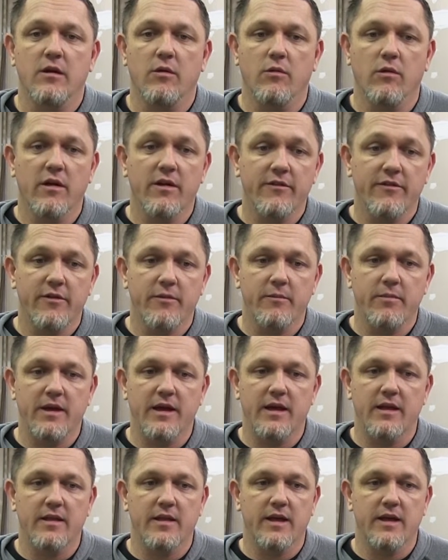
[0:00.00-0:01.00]
One of them
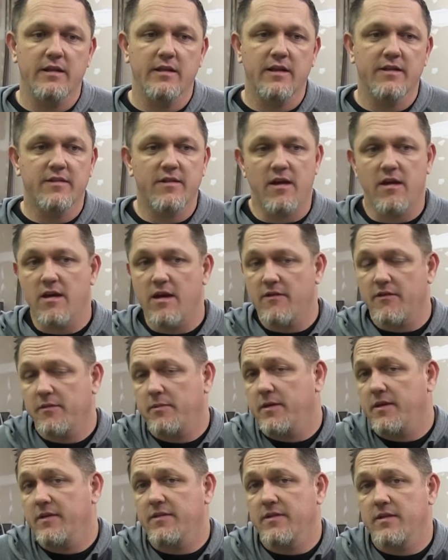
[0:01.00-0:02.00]
being that, let's say you have a
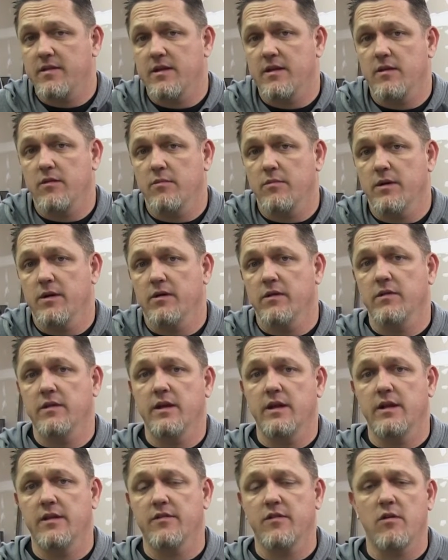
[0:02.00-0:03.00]
PC that you built
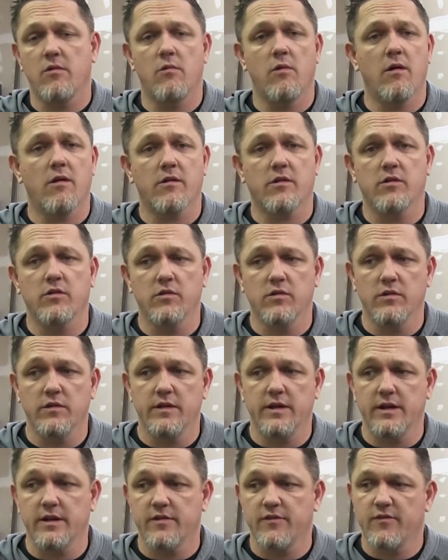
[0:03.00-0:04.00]
and it's all water cooled
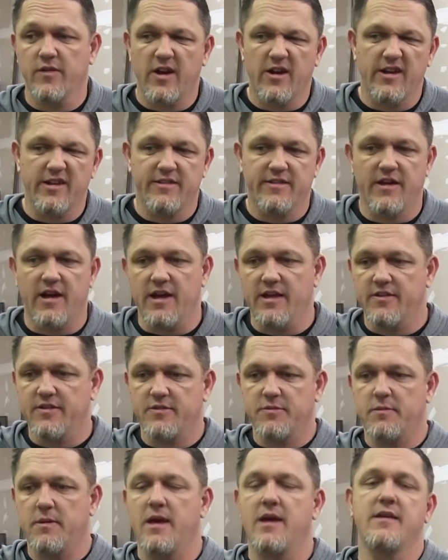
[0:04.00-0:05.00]
and it's very tight
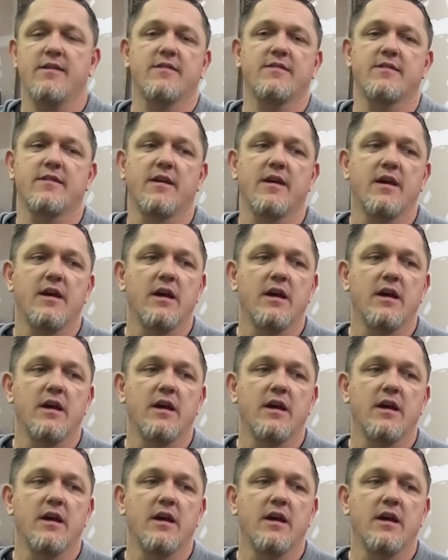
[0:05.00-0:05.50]
space,